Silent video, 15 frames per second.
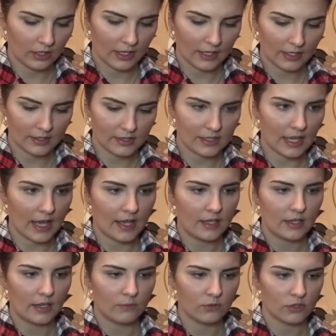like I
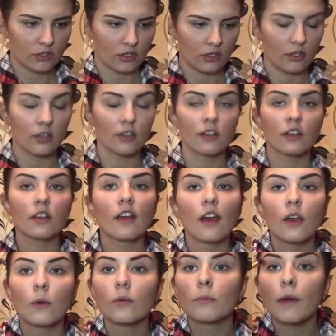said, I'm just gonna
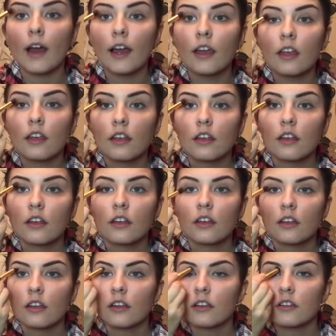go with my
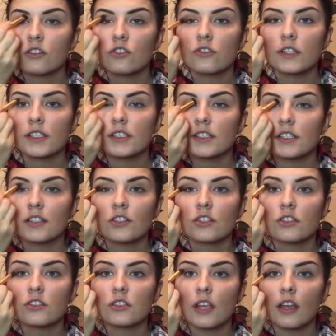
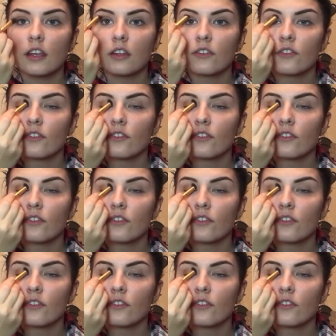transition shade